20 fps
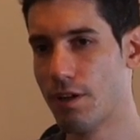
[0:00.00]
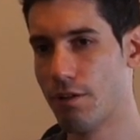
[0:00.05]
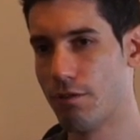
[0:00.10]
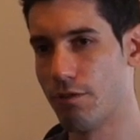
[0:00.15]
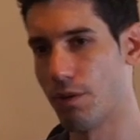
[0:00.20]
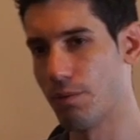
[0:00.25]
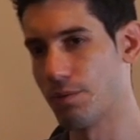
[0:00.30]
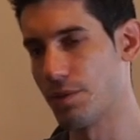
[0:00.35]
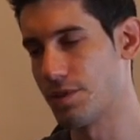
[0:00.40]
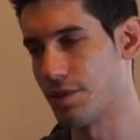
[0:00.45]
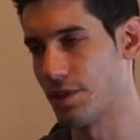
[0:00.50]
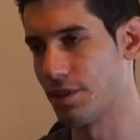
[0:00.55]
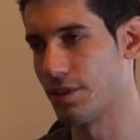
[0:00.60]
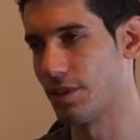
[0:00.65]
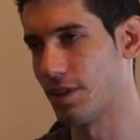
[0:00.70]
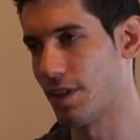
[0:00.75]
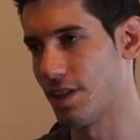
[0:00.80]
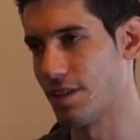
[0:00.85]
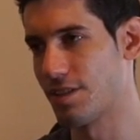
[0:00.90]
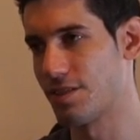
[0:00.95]
from
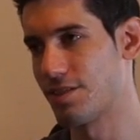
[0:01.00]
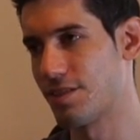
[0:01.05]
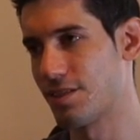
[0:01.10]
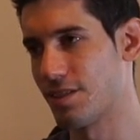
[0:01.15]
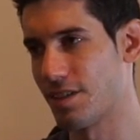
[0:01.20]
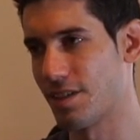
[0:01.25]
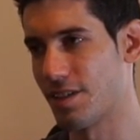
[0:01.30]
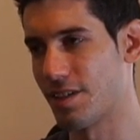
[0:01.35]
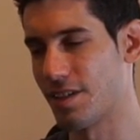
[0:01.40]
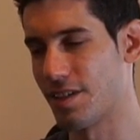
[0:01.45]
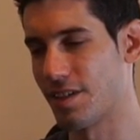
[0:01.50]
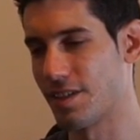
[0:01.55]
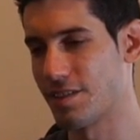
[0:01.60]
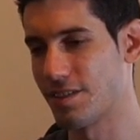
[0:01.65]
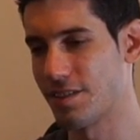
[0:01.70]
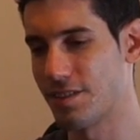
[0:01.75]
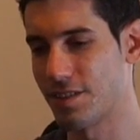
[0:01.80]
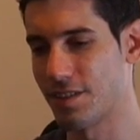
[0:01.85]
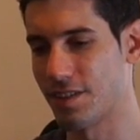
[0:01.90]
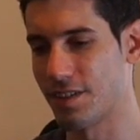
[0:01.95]
decentralized uh,
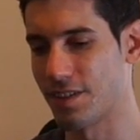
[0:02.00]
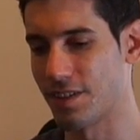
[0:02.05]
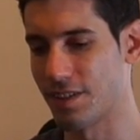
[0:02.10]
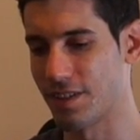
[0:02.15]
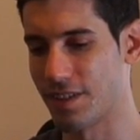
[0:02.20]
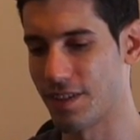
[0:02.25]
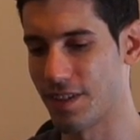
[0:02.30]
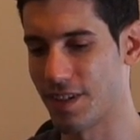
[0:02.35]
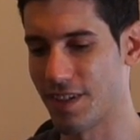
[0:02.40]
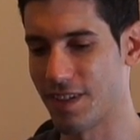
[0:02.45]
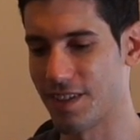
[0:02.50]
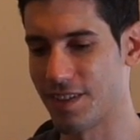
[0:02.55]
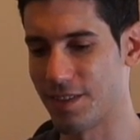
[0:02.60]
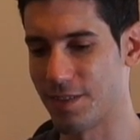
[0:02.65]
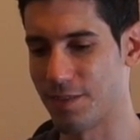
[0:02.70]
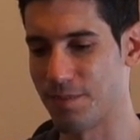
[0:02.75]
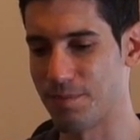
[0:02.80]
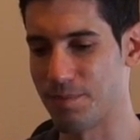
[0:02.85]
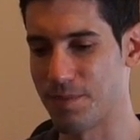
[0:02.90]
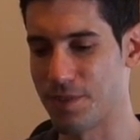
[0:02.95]
existing um,